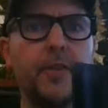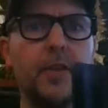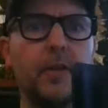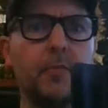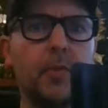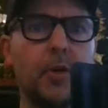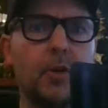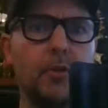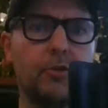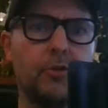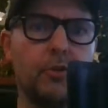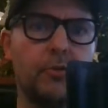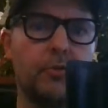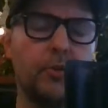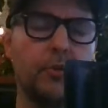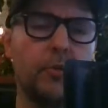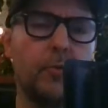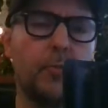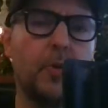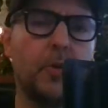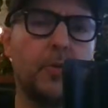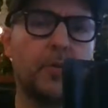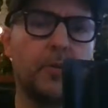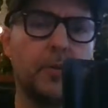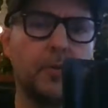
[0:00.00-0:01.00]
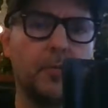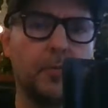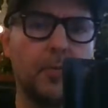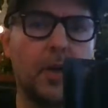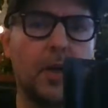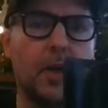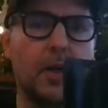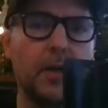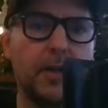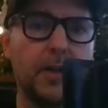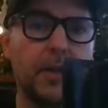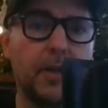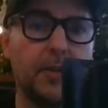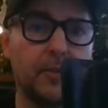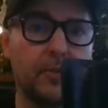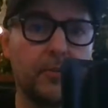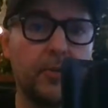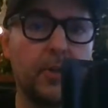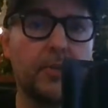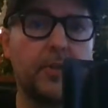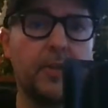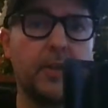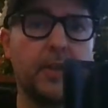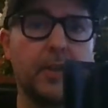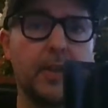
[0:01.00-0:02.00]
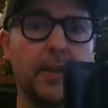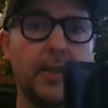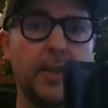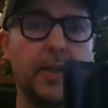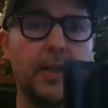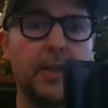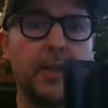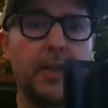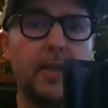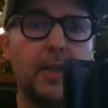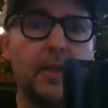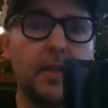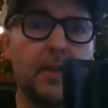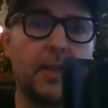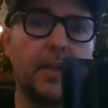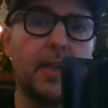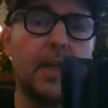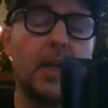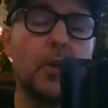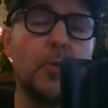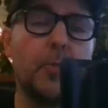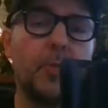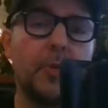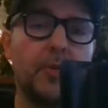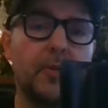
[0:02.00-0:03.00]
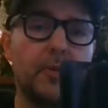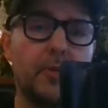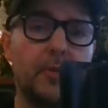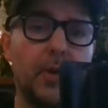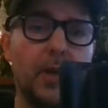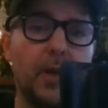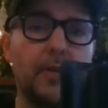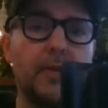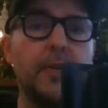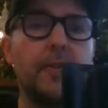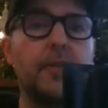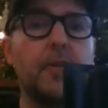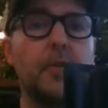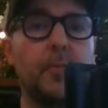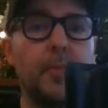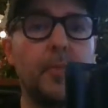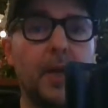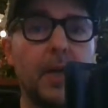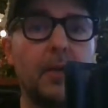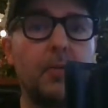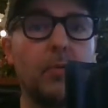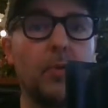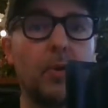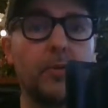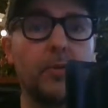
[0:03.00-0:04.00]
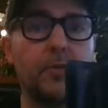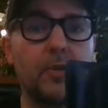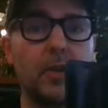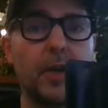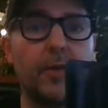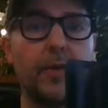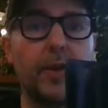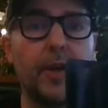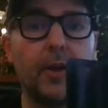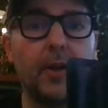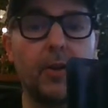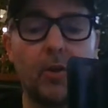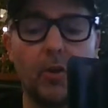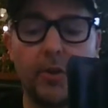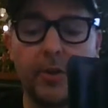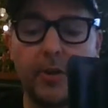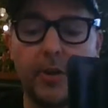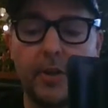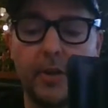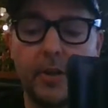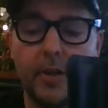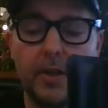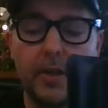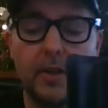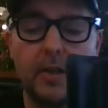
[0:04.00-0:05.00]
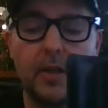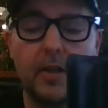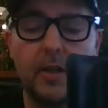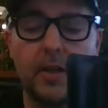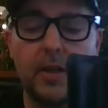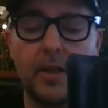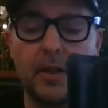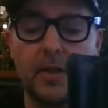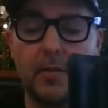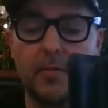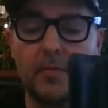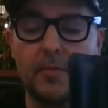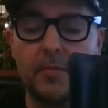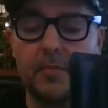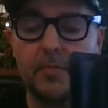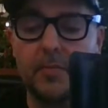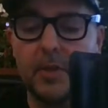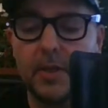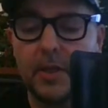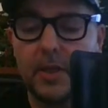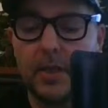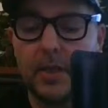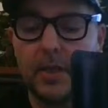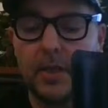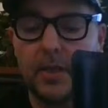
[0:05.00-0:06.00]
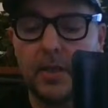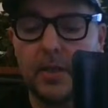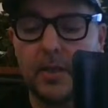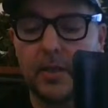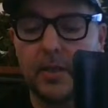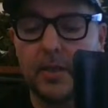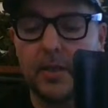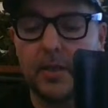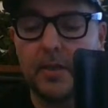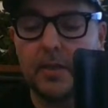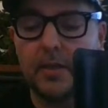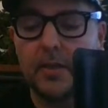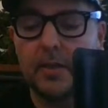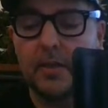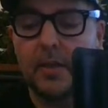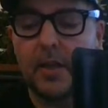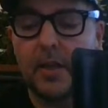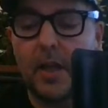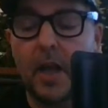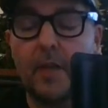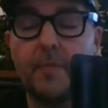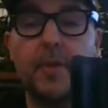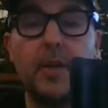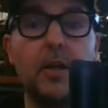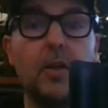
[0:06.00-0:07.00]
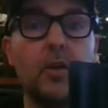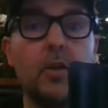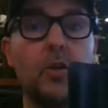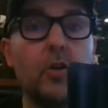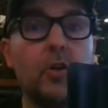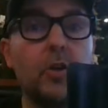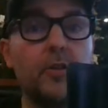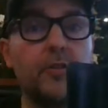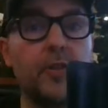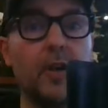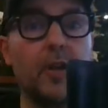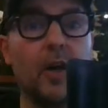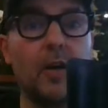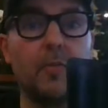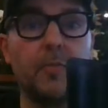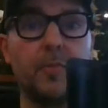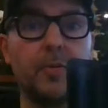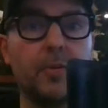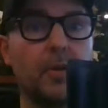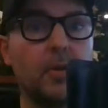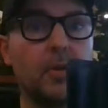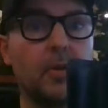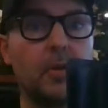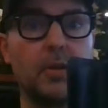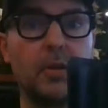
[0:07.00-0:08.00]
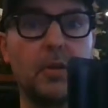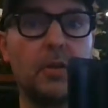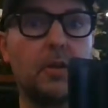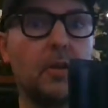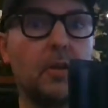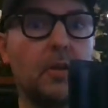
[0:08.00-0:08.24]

the emotional response of markets critically can help us to anticipate what's going on. Um, uh, I mean, a good example,